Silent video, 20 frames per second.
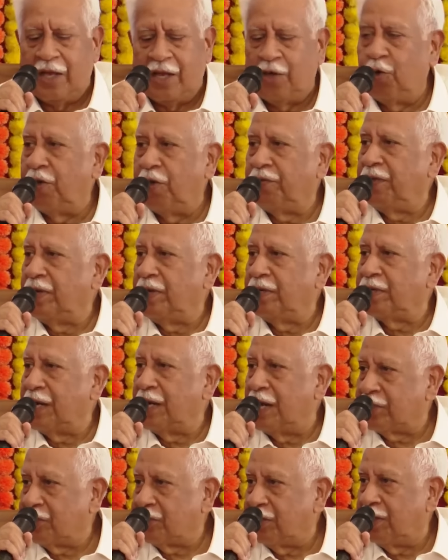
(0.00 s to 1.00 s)
You have the
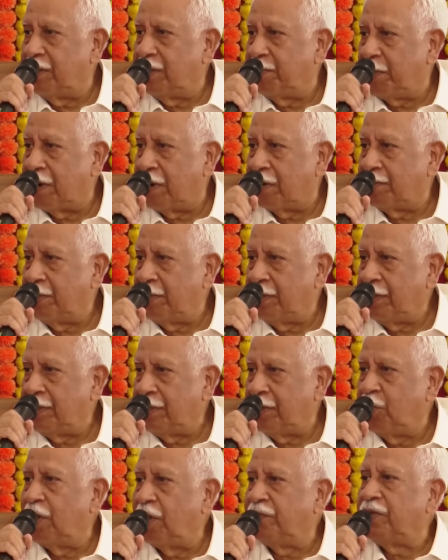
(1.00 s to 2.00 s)
International Department.
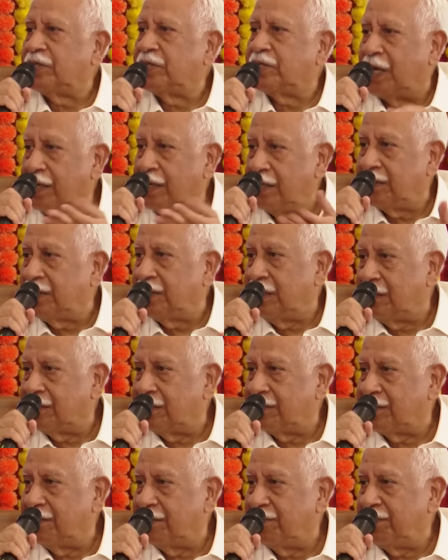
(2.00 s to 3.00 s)
You have the Chinese
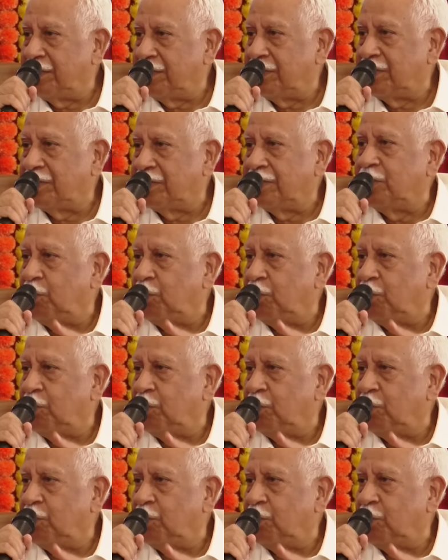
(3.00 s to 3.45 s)
Secret Service.